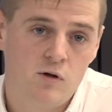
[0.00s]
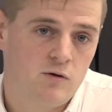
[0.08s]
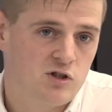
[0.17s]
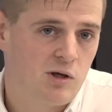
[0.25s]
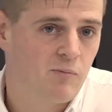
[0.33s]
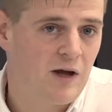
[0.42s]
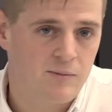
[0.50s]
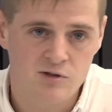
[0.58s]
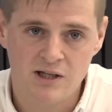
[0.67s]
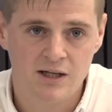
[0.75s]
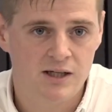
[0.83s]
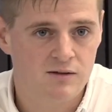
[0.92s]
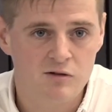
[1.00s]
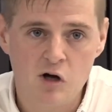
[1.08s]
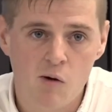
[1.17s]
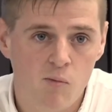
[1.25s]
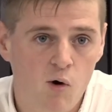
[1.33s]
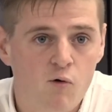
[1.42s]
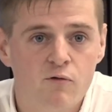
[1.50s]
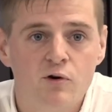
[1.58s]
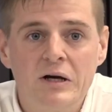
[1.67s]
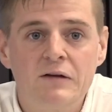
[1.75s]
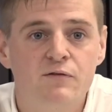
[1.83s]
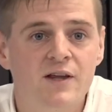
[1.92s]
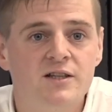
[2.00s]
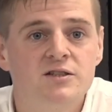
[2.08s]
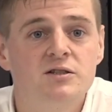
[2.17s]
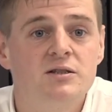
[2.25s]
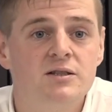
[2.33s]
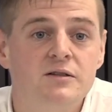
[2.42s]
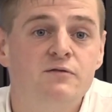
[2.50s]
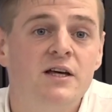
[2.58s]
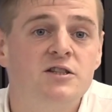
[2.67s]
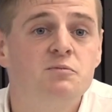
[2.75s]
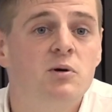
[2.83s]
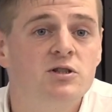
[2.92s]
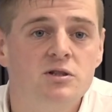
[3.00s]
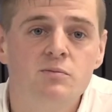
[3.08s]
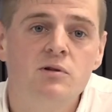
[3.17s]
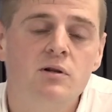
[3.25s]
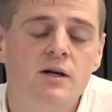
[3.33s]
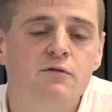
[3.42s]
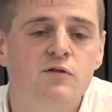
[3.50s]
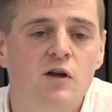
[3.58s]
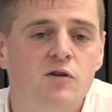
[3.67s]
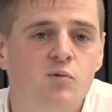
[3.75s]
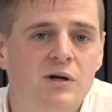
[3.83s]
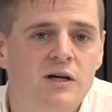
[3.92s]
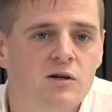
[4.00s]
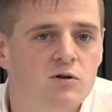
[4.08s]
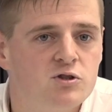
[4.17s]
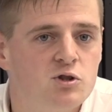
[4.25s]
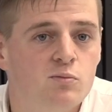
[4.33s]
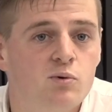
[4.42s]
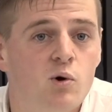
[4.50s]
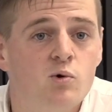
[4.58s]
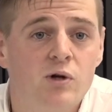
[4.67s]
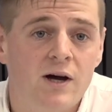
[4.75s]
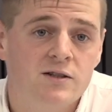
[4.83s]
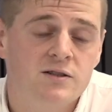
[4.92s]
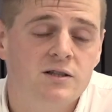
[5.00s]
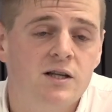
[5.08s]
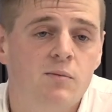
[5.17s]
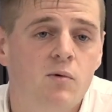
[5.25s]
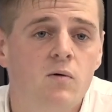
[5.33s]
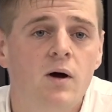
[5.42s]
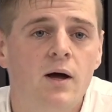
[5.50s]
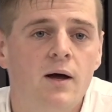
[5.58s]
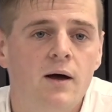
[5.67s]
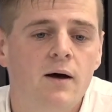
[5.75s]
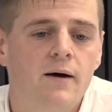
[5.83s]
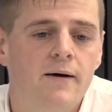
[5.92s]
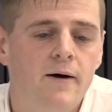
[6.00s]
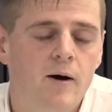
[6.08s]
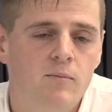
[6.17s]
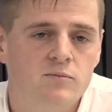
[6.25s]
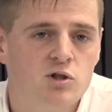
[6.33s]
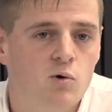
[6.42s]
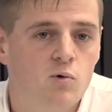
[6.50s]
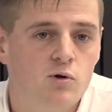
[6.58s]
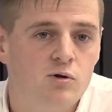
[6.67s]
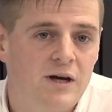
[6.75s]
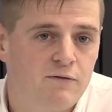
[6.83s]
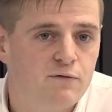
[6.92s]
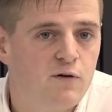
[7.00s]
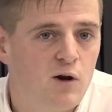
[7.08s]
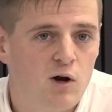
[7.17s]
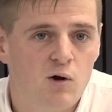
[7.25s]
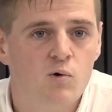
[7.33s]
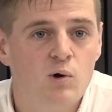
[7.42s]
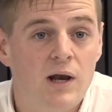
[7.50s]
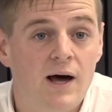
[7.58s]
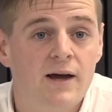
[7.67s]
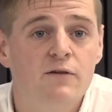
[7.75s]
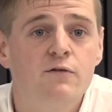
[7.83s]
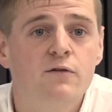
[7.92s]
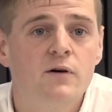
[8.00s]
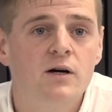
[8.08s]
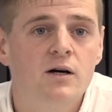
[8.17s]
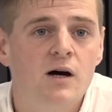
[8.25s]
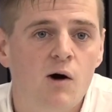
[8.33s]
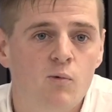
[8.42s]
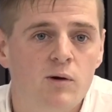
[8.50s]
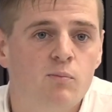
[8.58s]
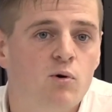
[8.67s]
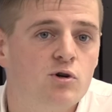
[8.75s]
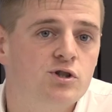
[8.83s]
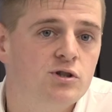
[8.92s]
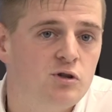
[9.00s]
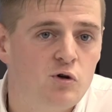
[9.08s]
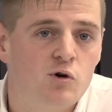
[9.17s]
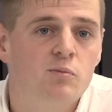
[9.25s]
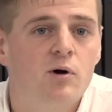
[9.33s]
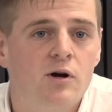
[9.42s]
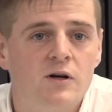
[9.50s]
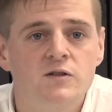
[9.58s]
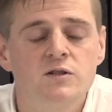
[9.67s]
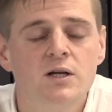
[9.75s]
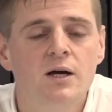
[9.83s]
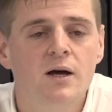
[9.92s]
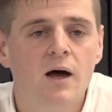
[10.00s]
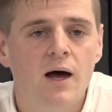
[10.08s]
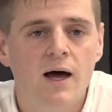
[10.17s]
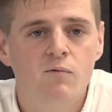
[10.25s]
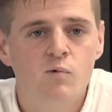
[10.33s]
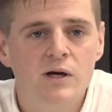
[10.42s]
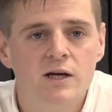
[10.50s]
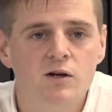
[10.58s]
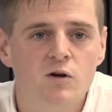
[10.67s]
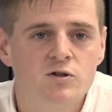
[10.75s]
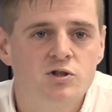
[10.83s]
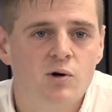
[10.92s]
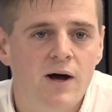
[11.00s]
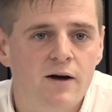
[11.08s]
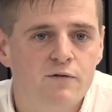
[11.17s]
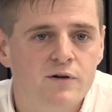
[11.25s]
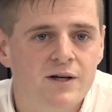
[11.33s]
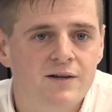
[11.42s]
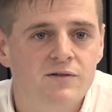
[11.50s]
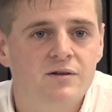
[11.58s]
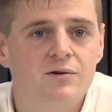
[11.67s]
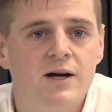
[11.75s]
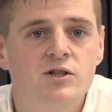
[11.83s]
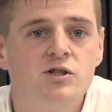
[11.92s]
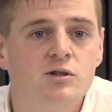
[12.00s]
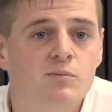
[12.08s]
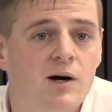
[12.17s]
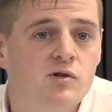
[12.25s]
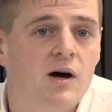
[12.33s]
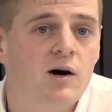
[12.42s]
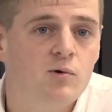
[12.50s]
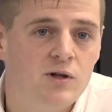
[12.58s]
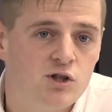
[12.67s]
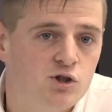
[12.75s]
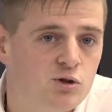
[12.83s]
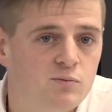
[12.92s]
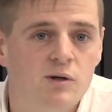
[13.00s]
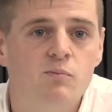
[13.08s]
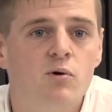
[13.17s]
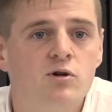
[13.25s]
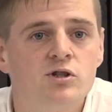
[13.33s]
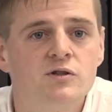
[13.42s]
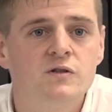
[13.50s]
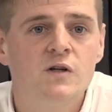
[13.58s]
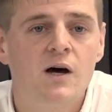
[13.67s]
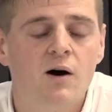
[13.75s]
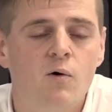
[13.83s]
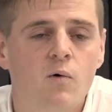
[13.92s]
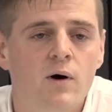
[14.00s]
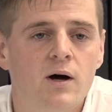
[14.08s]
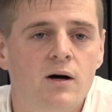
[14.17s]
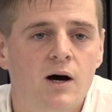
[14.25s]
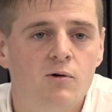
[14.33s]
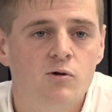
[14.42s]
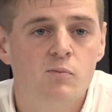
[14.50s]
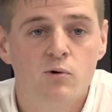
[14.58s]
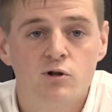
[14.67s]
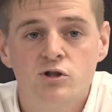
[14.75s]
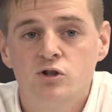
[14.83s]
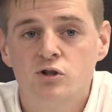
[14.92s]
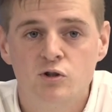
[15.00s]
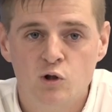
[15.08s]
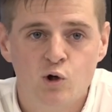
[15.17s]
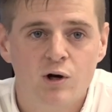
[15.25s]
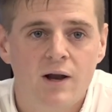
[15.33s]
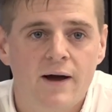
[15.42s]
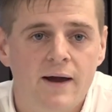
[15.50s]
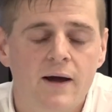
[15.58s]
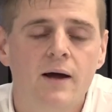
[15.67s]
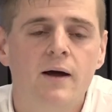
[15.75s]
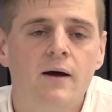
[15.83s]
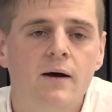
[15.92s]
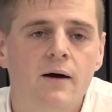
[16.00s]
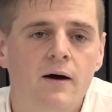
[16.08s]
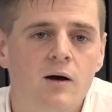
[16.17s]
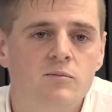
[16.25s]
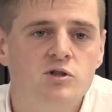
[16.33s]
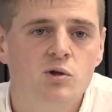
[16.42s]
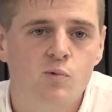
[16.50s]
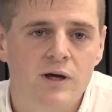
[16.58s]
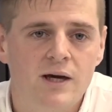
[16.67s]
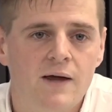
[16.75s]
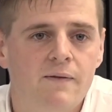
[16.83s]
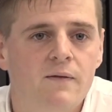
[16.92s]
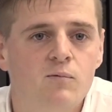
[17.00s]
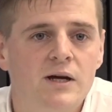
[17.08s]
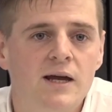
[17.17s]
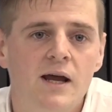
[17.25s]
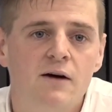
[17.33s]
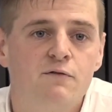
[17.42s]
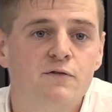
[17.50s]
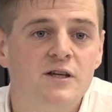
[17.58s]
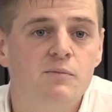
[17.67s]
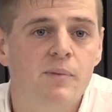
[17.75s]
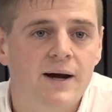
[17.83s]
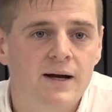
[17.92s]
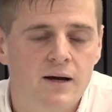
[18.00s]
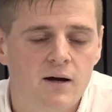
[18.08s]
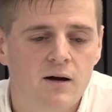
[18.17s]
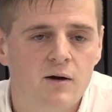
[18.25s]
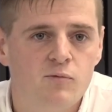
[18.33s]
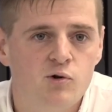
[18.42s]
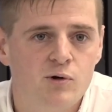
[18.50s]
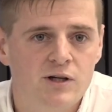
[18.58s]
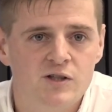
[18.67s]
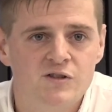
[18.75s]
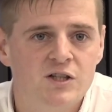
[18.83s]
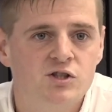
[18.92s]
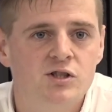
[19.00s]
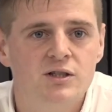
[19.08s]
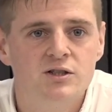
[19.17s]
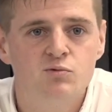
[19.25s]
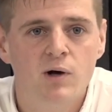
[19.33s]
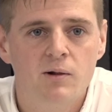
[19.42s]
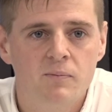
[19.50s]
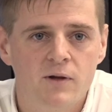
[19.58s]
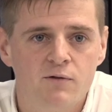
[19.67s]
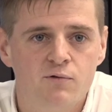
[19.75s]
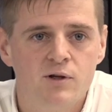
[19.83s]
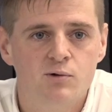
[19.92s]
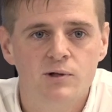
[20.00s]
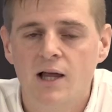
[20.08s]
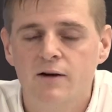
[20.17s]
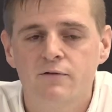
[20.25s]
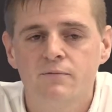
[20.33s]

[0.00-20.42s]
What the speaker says: Sometimes they can come over if that's possible. If not, we can also broadcast a demo, so you can follow live how we portion your products, and we can also have interaction about how they should be portioned, how the portion should look like. so we can have feedback during the session as well if we do it live.